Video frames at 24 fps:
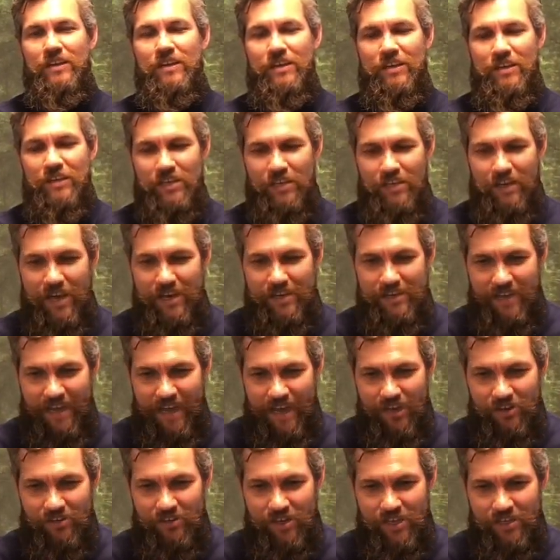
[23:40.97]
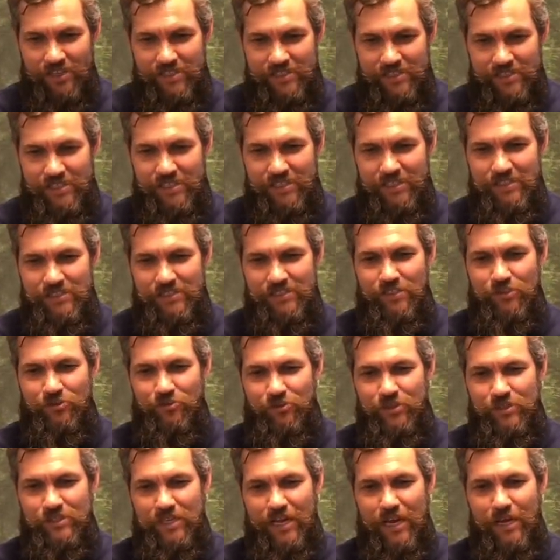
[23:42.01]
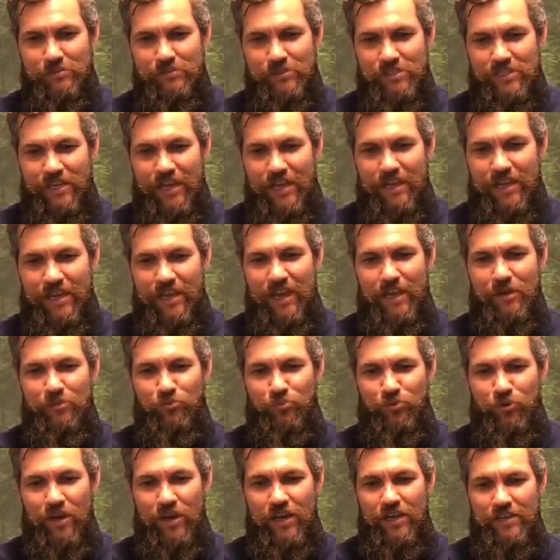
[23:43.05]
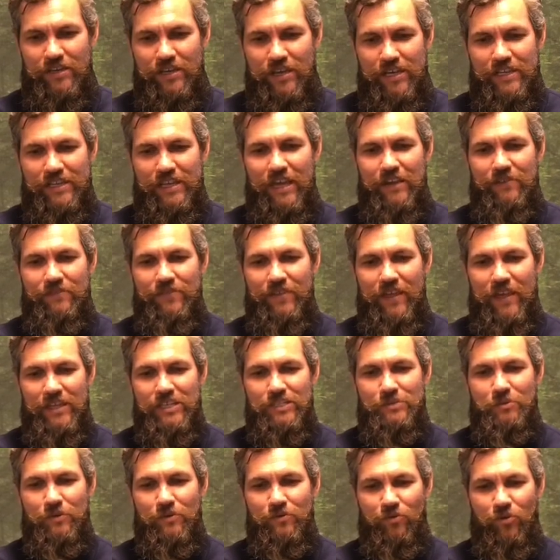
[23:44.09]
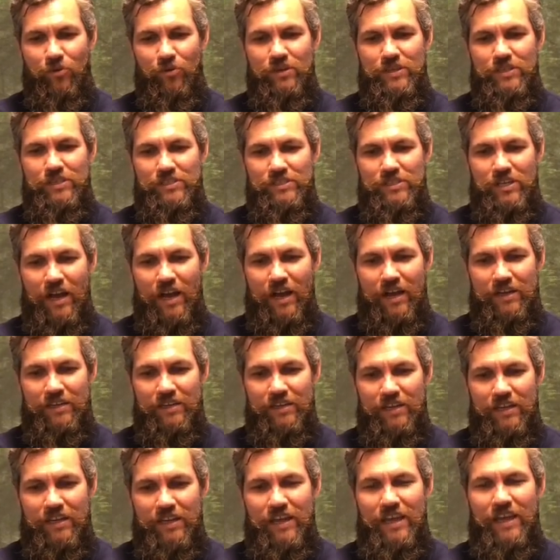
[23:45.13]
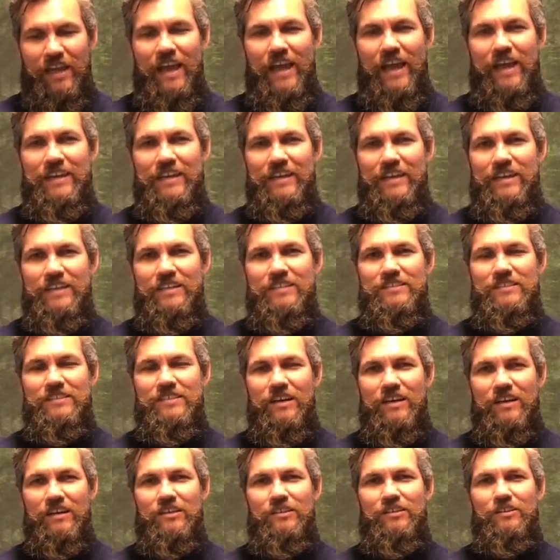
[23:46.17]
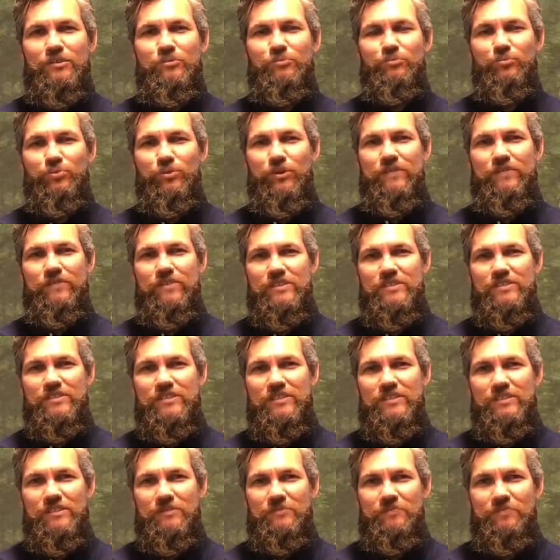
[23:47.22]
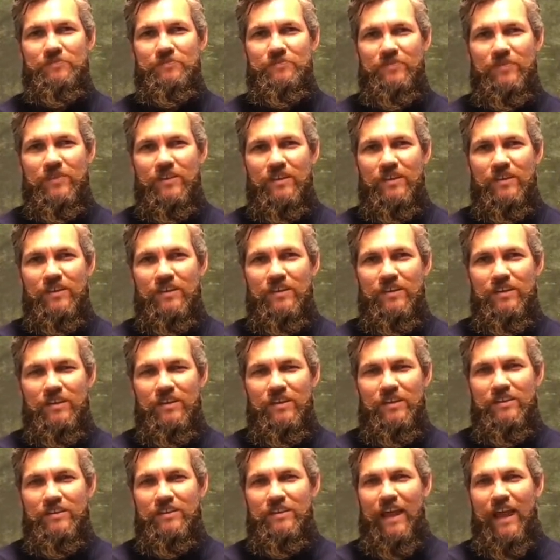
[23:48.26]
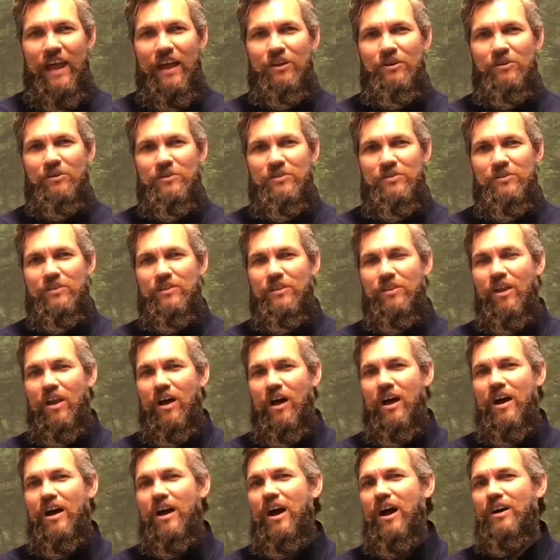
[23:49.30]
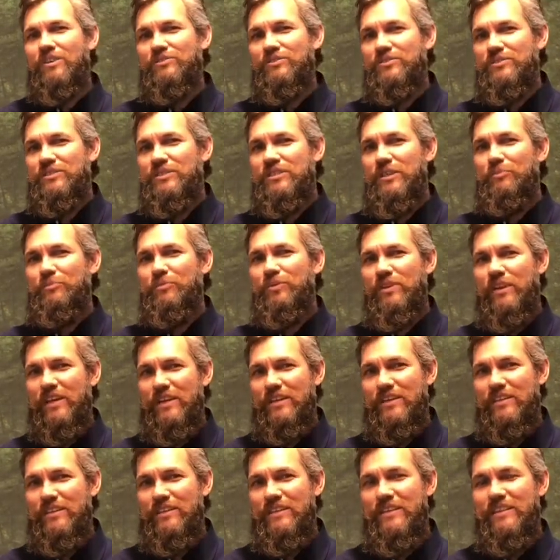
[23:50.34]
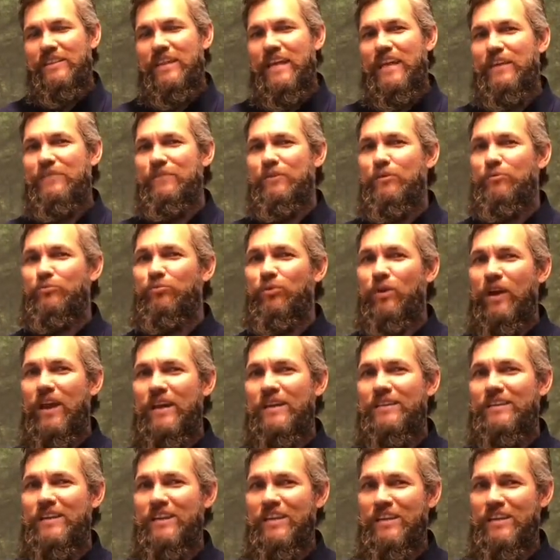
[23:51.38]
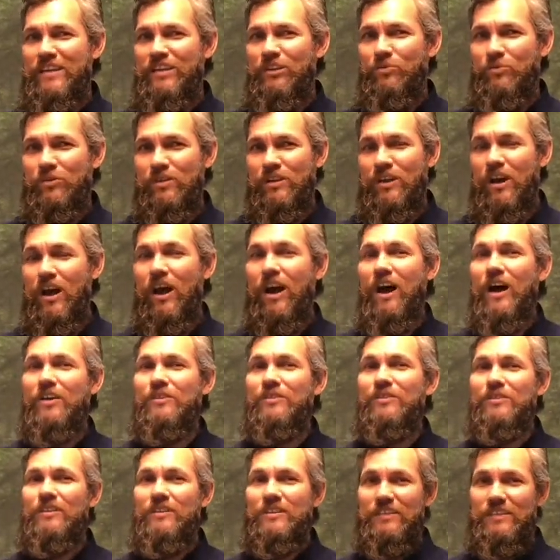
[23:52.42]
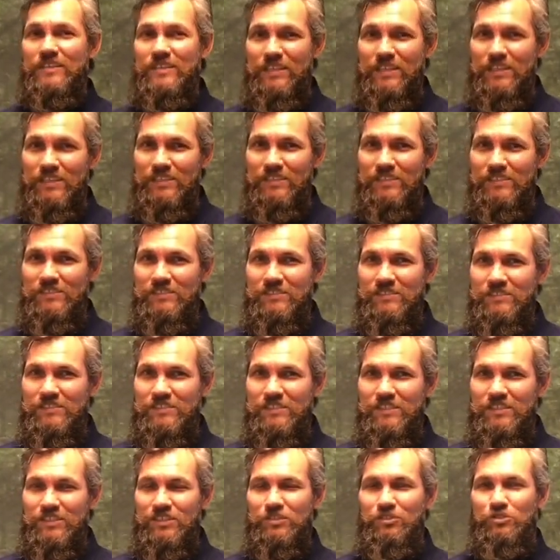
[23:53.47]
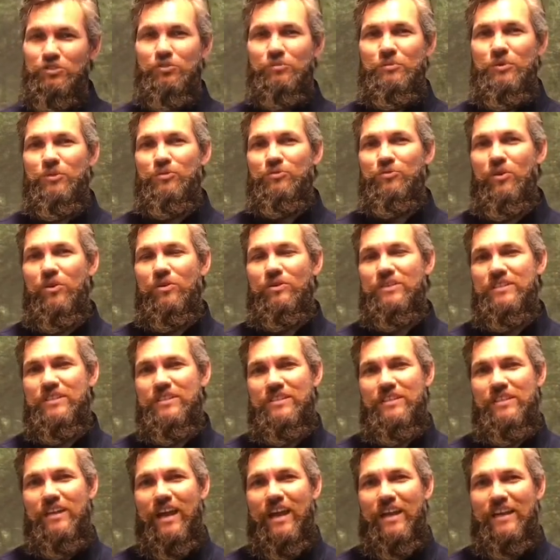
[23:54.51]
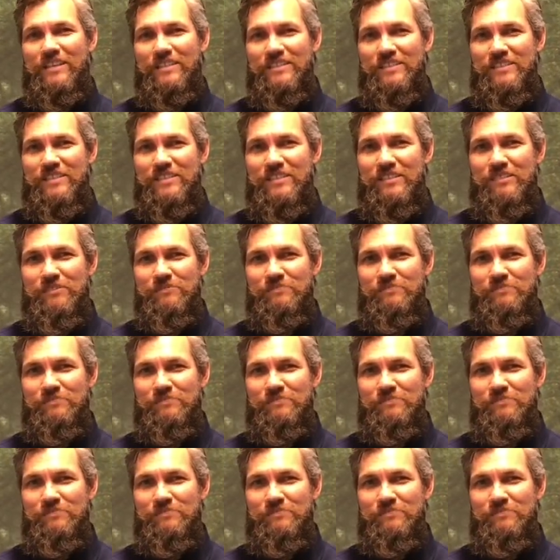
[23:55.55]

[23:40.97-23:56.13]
He got down on his knees three times a day and prayed and gave thanks before his God as he had done previously. Now, the law also stipulated that if you pray to anyone other than the king, you'll be thrown into the lion's den.